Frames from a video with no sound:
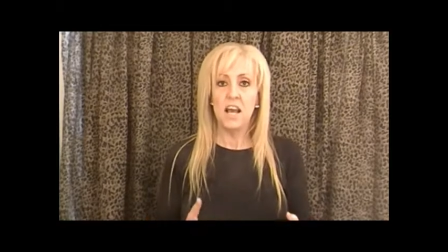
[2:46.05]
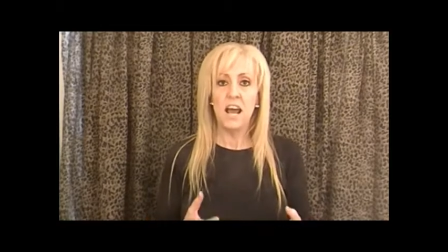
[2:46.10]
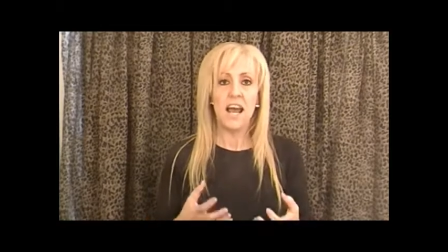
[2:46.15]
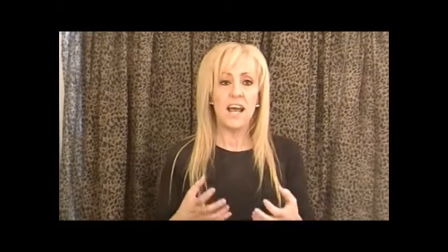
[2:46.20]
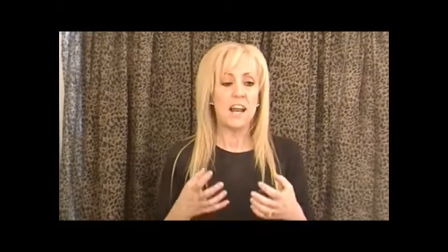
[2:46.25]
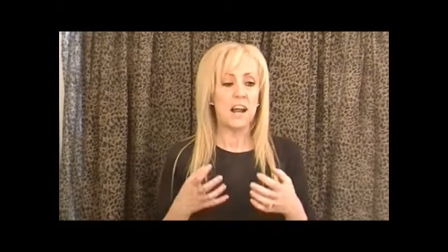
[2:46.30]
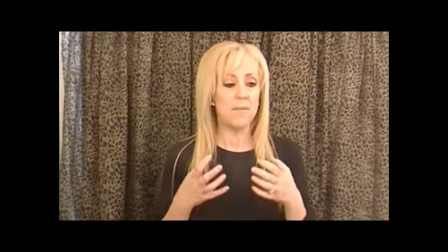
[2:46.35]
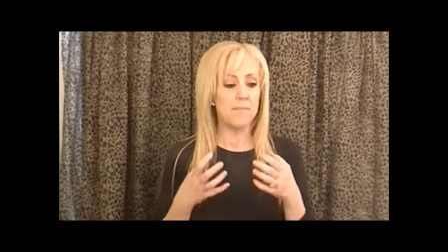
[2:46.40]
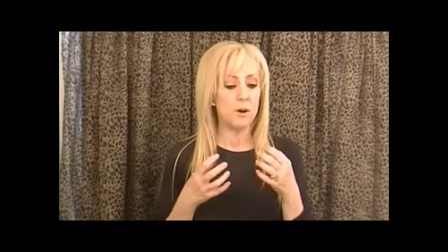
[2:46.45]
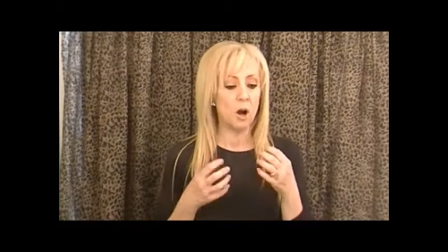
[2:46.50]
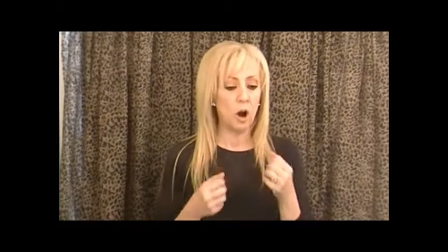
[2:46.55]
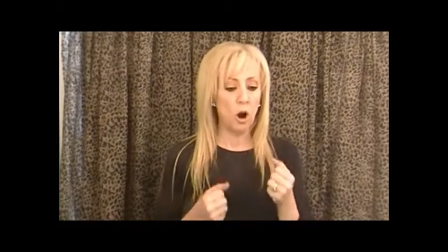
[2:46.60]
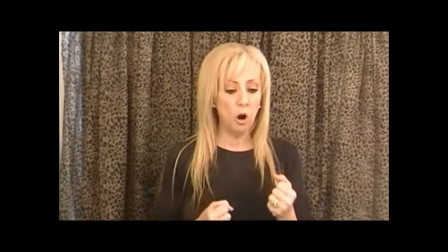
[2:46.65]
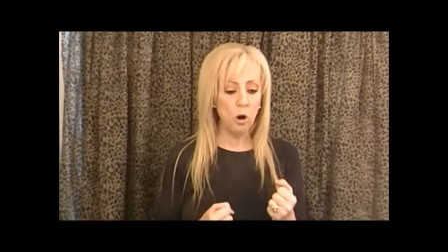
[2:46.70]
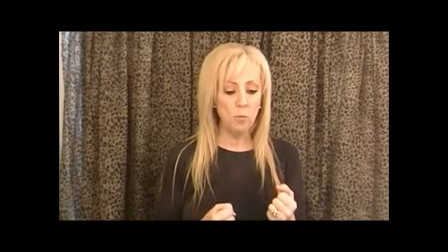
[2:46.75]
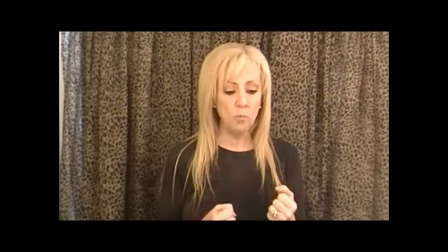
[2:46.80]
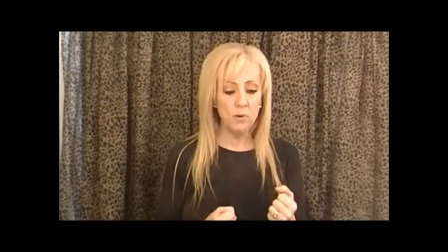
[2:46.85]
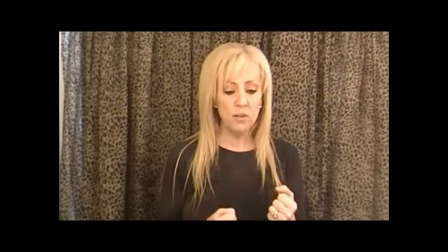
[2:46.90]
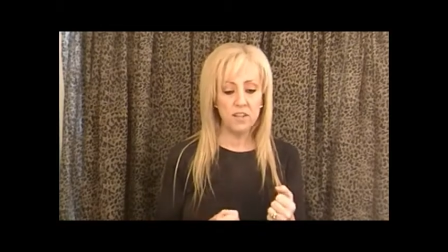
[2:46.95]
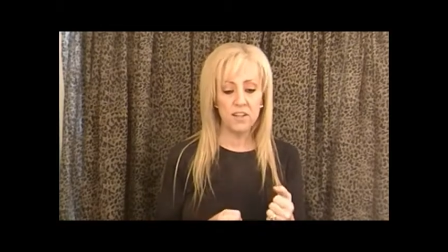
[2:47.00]
and I'm
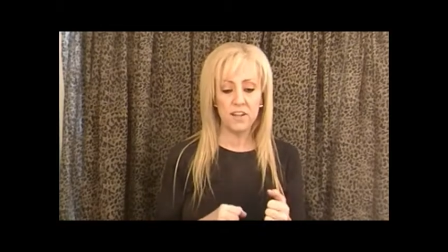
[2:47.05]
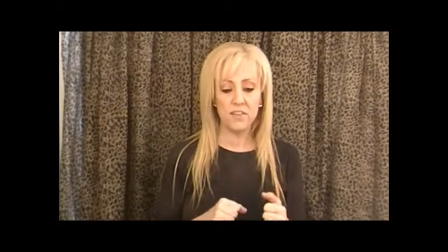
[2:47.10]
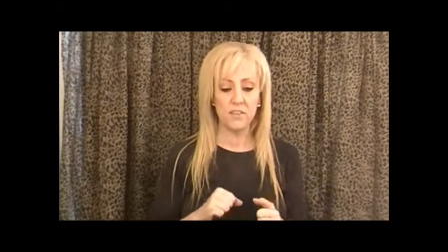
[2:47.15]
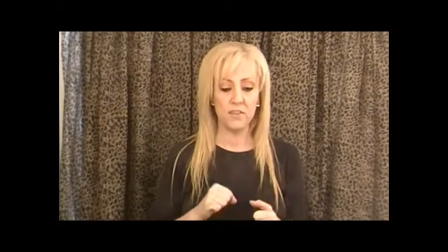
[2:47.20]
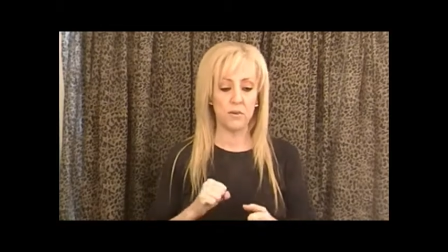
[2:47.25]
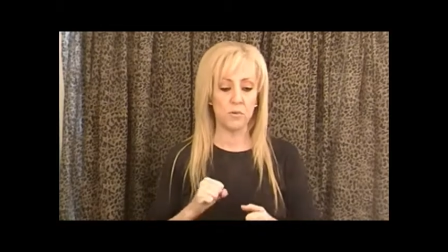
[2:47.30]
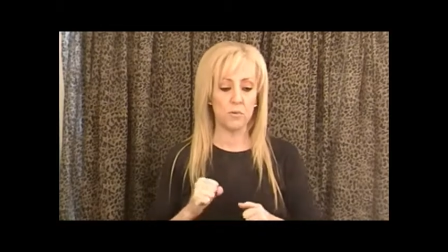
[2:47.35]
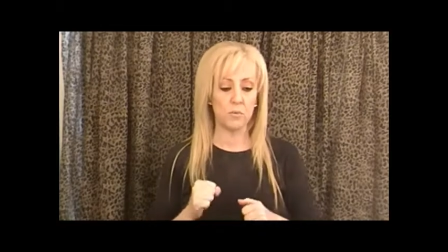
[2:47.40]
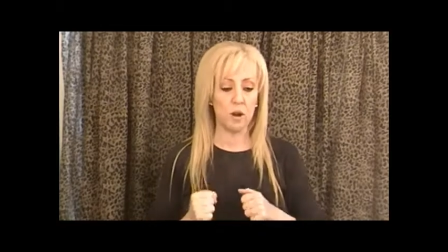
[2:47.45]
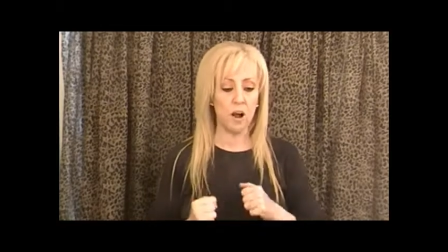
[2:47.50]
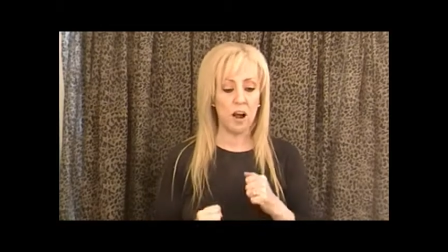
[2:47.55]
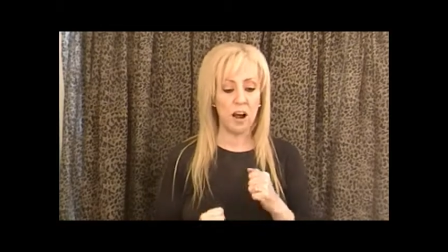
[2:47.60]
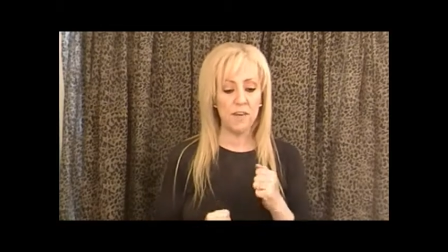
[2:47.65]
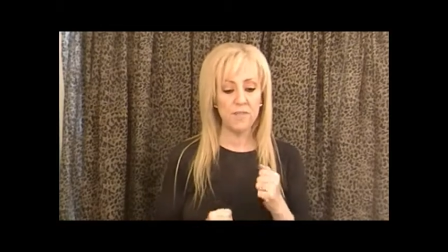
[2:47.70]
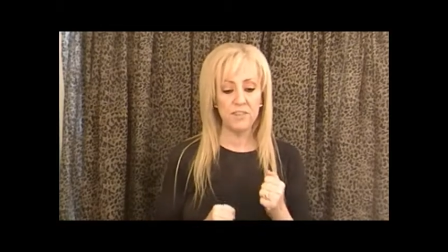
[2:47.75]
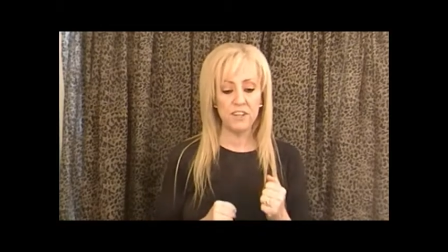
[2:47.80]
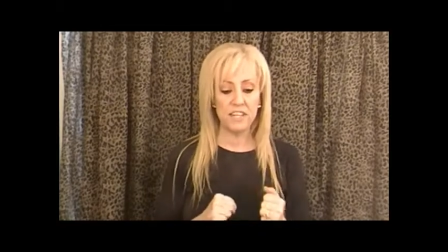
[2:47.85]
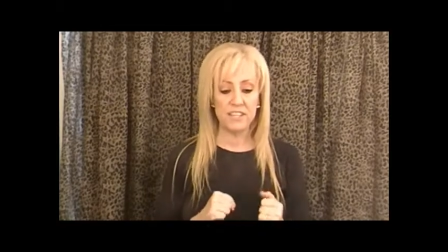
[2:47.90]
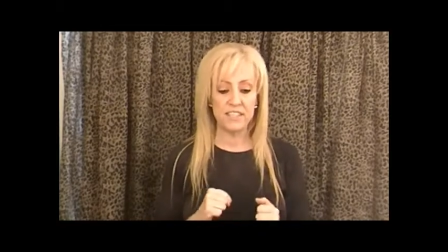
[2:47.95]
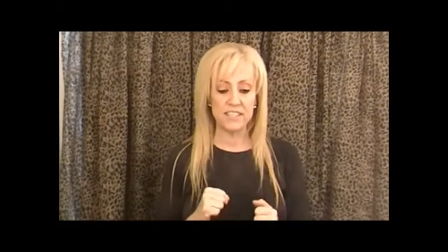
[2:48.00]
hoping that the
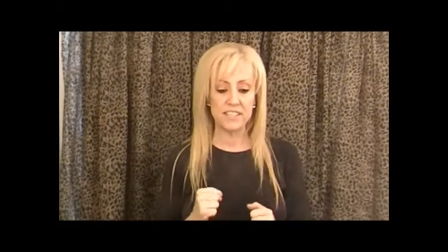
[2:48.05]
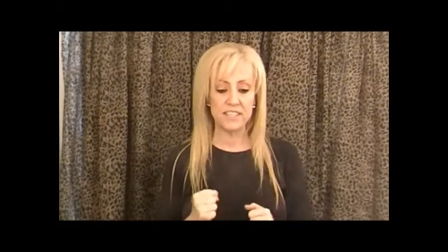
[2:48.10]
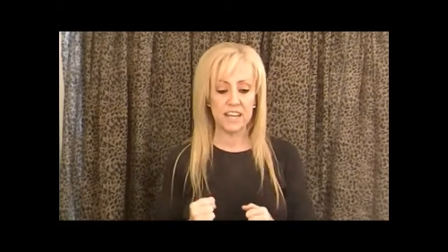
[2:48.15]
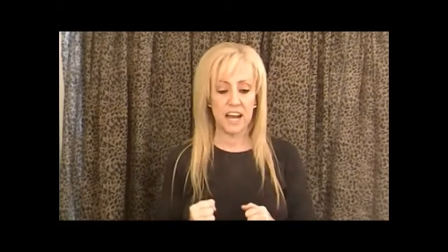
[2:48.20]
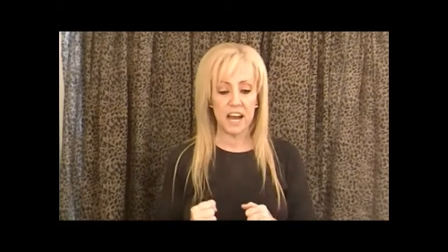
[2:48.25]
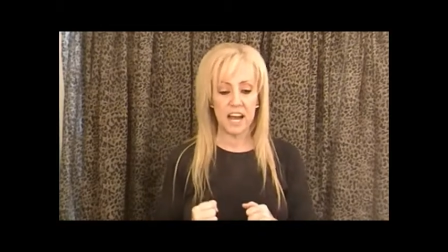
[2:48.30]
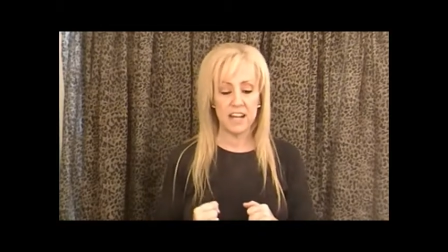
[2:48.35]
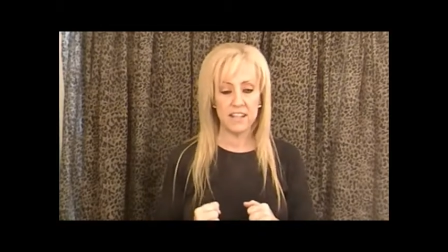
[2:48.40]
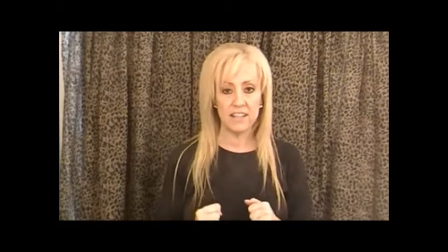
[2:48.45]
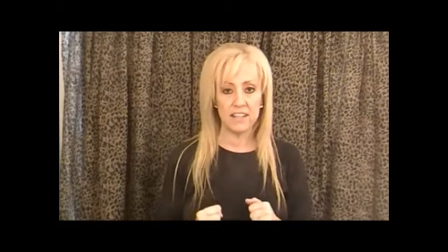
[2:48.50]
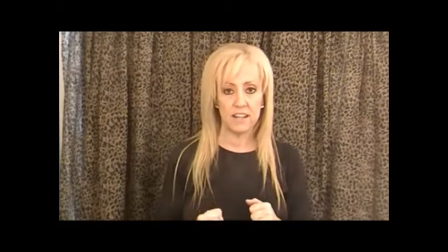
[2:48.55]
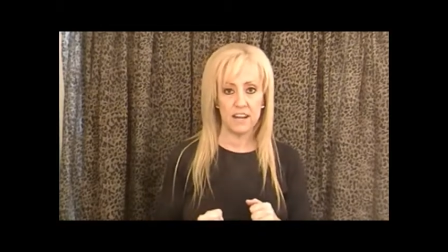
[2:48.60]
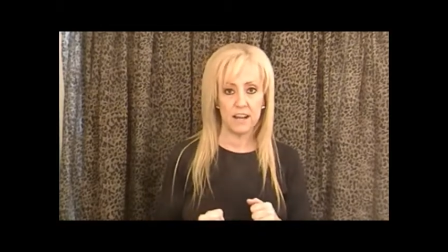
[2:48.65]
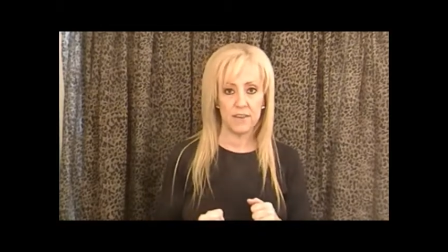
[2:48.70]
raw vegan diet that